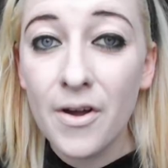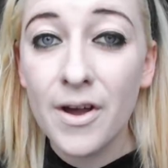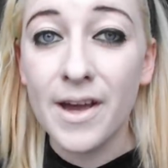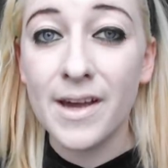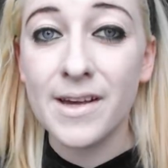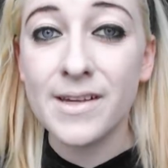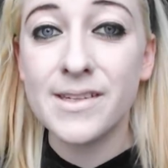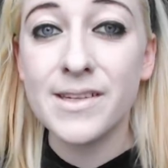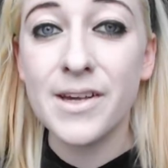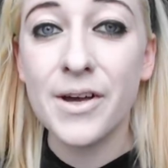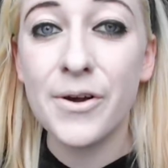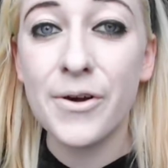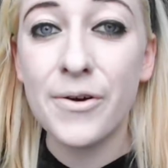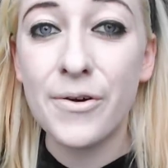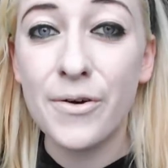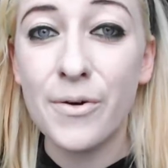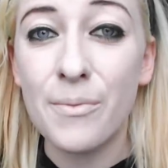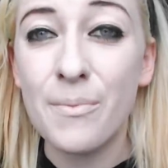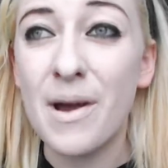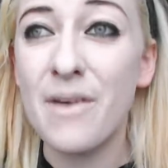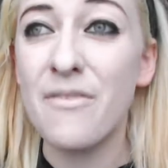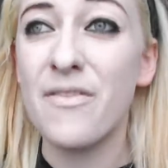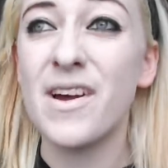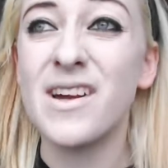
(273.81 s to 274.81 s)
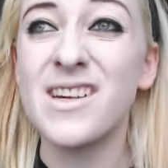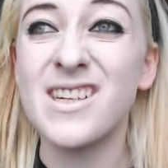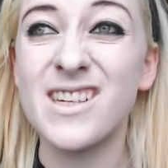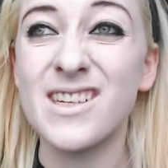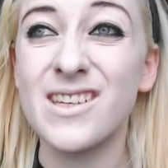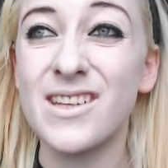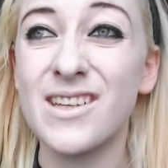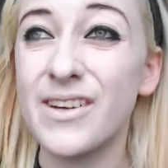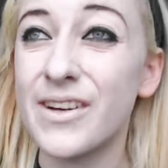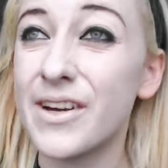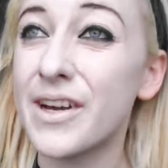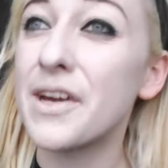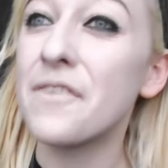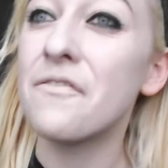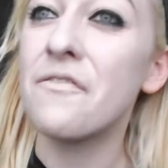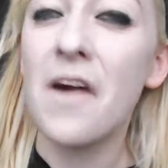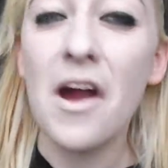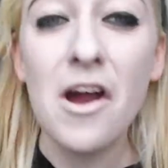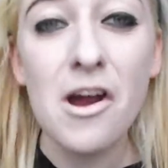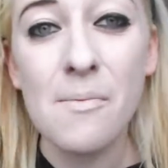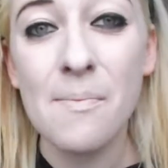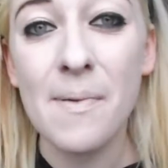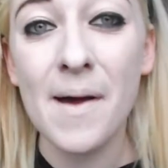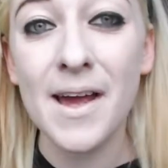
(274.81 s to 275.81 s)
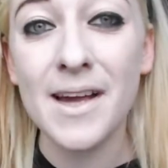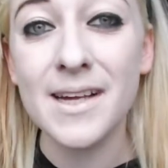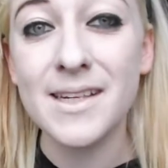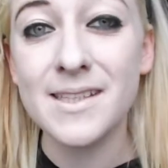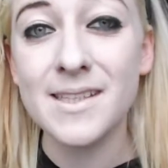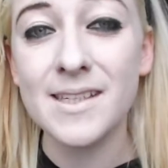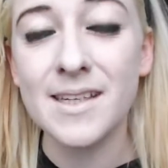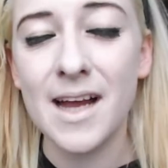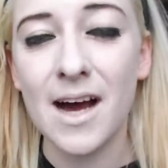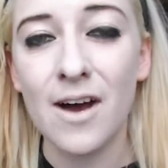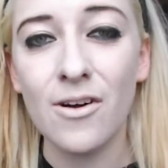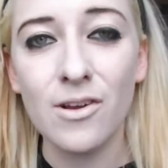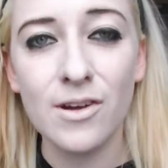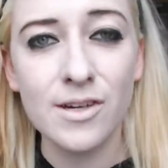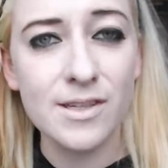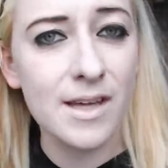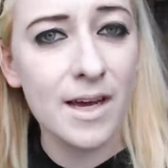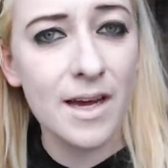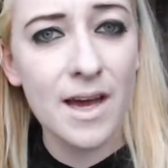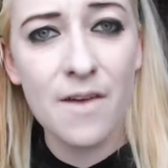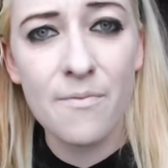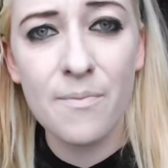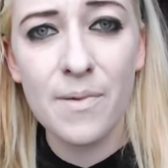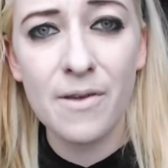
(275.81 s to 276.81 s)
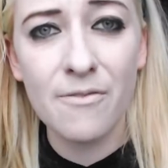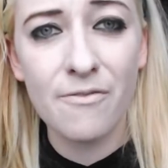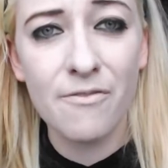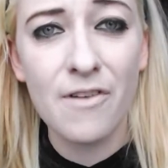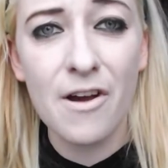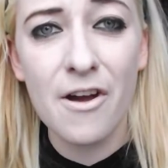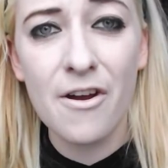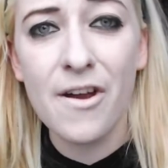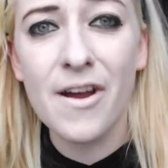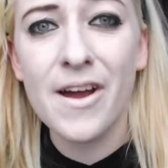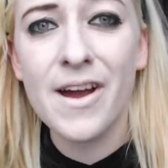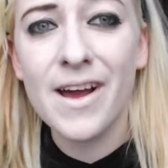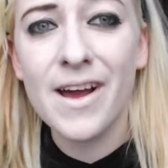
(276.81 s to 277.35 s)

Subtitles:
Okay, so my face is looking very pasty now. It looks like I've been very